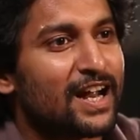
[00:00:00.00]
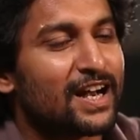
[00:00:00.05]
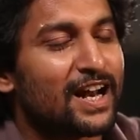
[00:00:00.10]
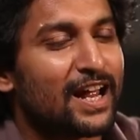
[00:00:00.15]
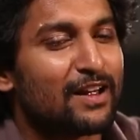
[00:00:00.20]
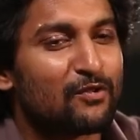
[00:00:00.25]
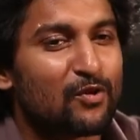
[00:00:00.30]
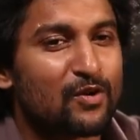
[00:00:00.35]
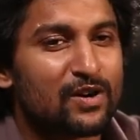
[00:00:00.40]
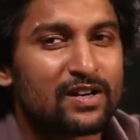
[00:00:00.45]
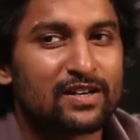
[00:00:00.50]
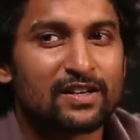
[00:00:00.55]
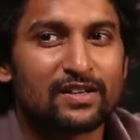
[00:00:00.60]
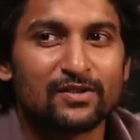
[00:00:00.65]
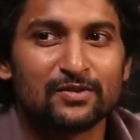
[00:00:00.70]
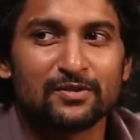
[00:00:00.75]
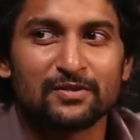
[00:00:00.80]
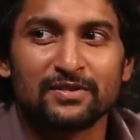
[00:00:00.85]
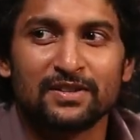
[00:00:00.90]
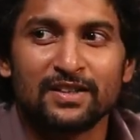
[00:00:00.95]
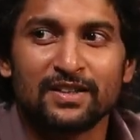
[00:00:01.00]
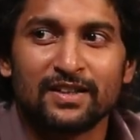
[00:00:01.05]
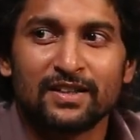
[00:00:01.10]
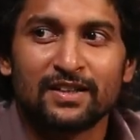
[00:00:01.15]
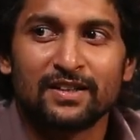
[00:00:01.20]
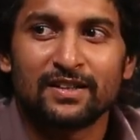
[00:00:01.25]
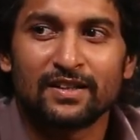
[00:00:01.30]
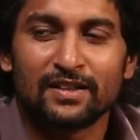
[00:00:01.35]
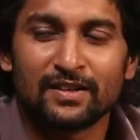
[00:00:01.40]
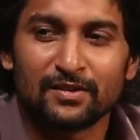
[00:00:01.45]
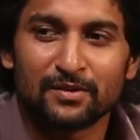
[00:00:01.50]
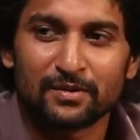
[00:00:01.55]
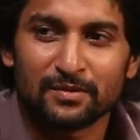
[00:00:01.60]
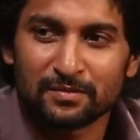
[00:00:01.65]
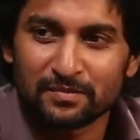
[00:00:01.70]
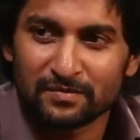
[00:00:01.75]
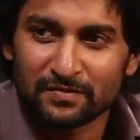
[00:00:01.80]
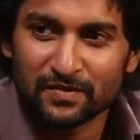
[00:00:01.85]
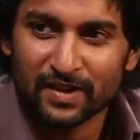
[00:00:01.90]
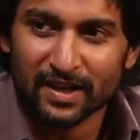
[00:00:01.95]
and I wanted to, you
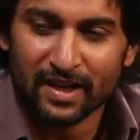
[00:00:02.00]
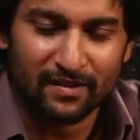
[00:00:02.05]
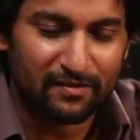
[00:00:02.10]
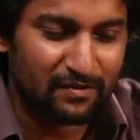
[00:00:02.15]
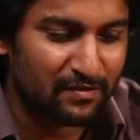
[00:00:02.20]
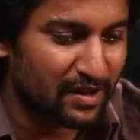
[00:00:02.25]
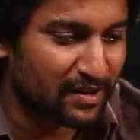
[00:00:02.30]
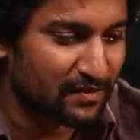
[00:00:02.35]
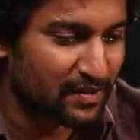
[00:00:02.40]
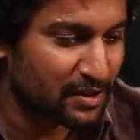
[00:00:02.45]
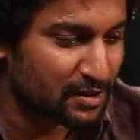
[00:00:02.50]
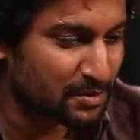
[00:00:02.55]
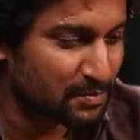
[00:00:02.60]
know, when we